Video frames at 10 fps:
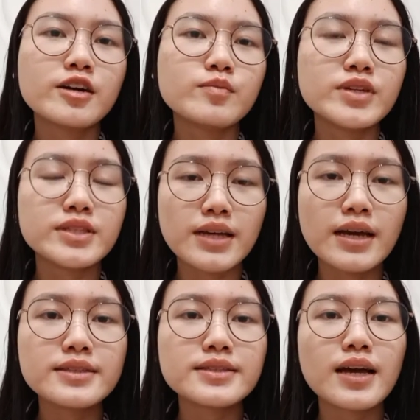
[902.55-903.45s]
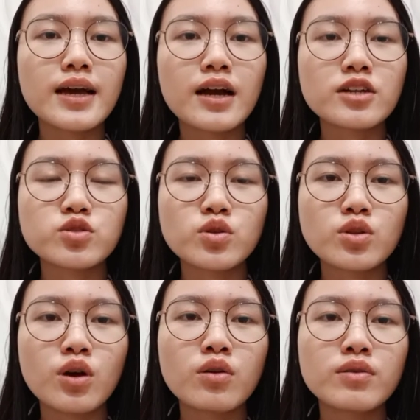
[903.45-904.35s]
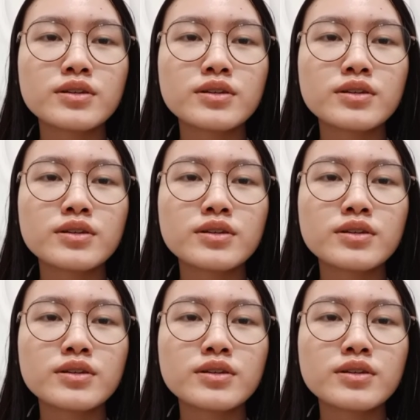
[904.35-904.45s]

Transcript: Besides, I also know